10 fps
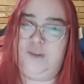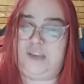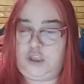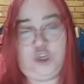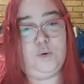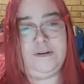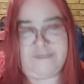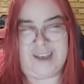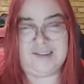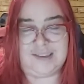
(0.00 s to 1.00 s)
that you
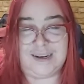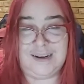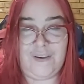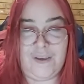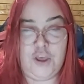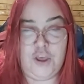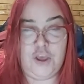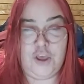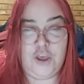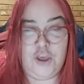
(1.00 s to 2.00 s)
invested,
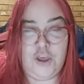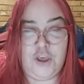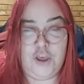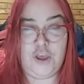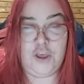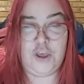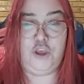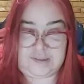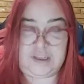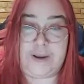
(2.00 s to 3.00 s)
you're serious.
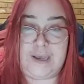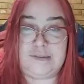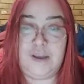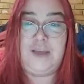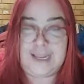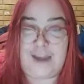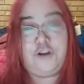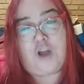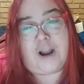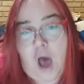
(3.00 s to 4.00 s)
Again, you're not a
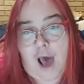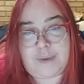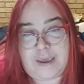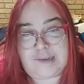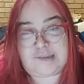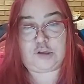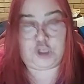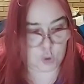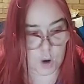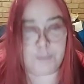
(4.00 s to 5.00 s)
hobbyist. You are
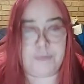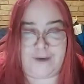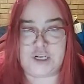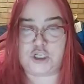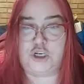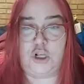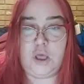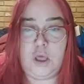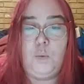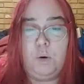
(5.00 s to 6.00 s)
a professional
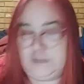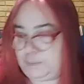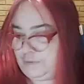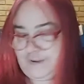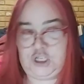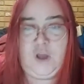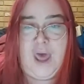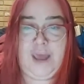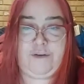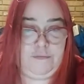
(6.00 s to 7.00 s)
with the professional
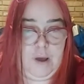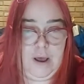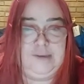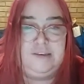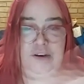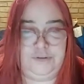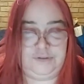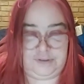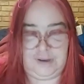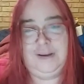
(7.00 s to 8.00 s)
accoutrements.
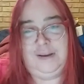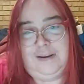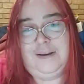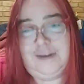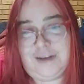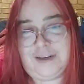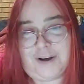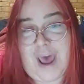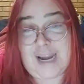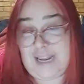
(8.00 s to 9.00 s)
Here's, you
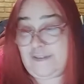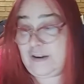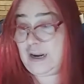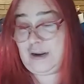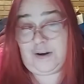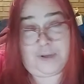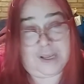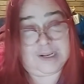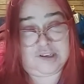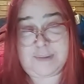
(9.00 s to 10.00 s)
know, and even you know,
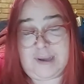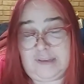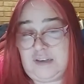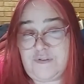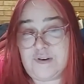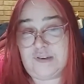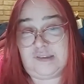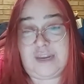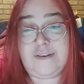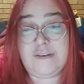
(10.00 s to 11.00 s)
it just makes a difference
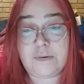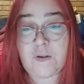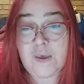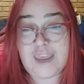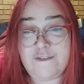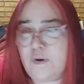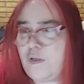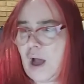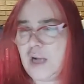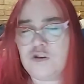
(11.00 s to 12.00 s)
because even even with
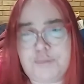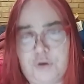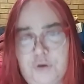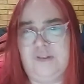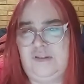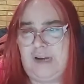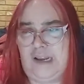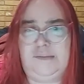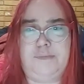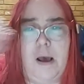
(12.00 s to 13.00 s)
entrepreneurs and
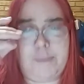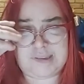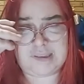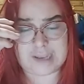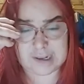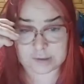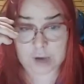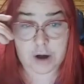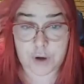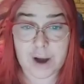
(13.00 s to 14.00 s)
like small business that is
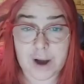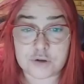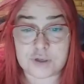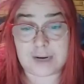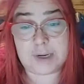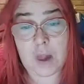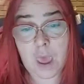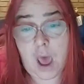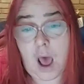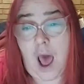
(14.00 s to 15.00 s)
are not entertainment,
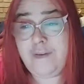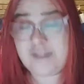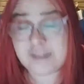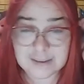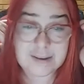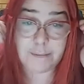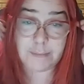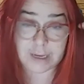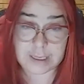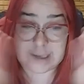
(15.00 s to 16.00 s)
I've seen some
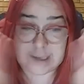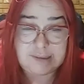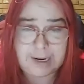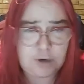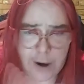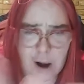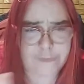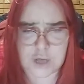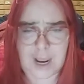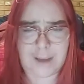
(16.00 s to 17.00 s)
media say not all
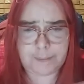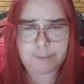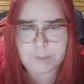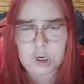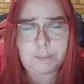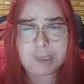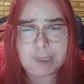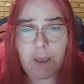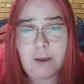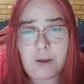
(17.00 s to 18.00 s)
the time, you know, but
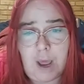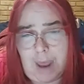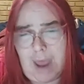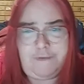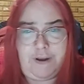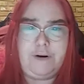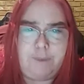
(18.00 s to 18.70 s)
uh, and very